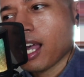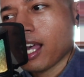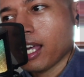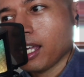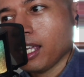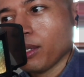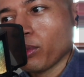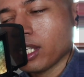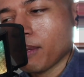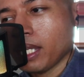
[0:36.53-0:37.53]
I
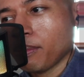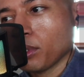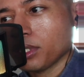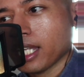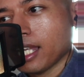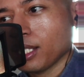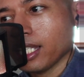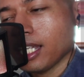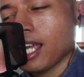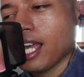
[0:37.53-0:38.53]
would not be able to handle
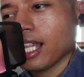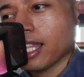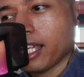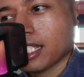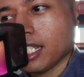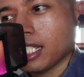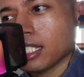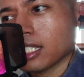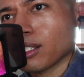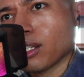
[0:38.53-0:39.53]
it like she
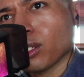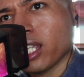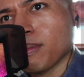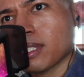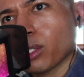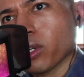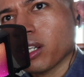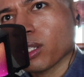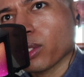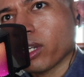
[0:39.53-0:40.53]
does. Her name's Laura
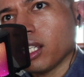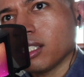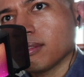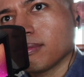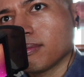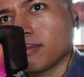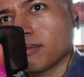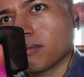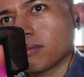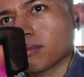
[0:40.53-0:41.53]
or Lauren?
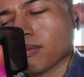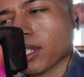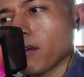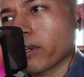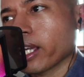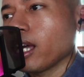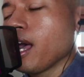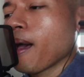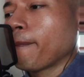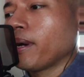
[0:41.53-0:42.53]
I forgot.
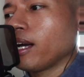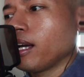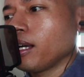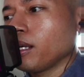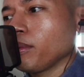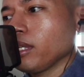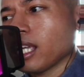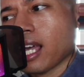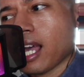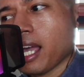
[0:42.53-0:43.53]
But
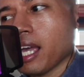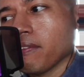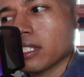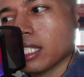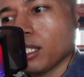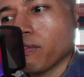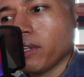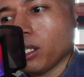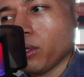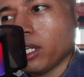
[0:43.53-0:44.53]
yeah, I haven't seen their
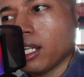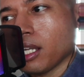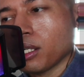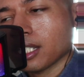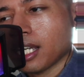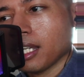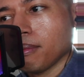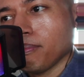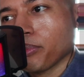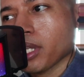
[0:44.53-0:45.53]
video in a long
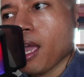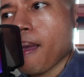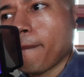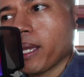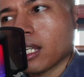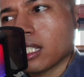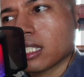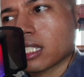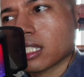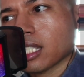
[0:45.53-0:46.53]
time
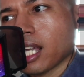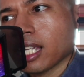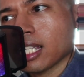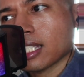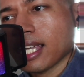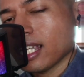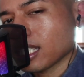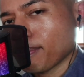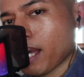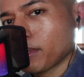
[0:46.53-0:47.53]
because I guess it
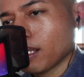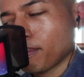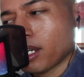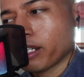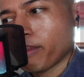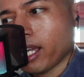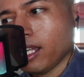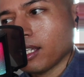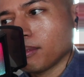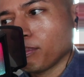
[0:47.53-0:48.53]
hasn't popped up on my
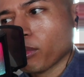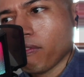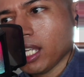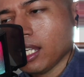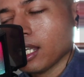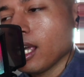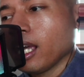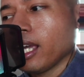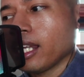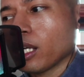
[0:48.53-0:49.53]
feed.
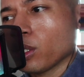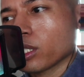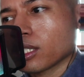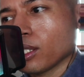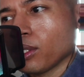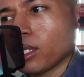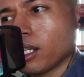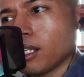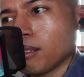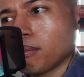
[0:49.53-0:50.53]
And also,
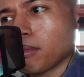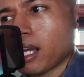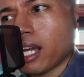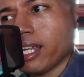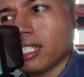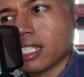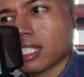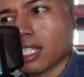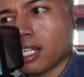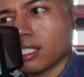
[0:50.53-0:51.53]
I just
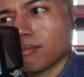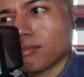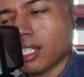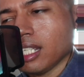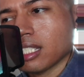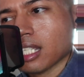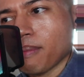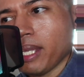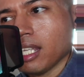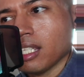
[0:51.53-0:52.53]
thought they stopped
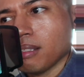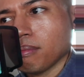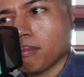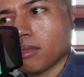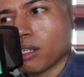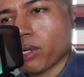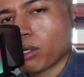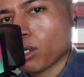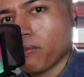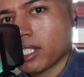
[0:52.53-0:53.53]
making them
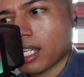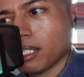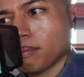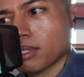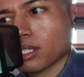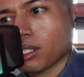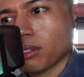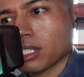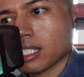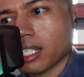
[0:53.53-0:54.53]
around COVID time. So I
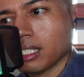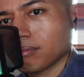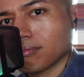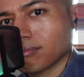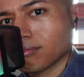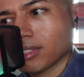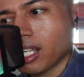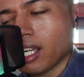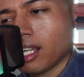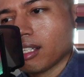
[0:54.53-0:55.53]
was just like,
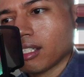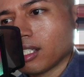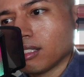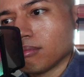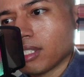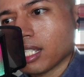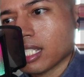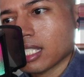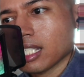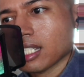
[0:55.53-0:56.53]
I
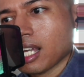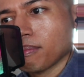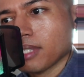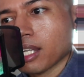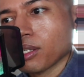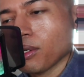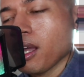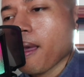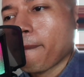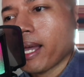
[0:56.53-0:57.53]
guess they stopped. I don't know.
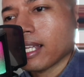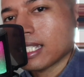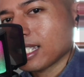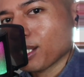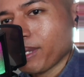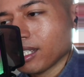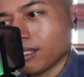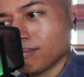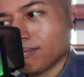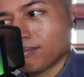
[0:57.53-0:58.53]
But I guess they still make them.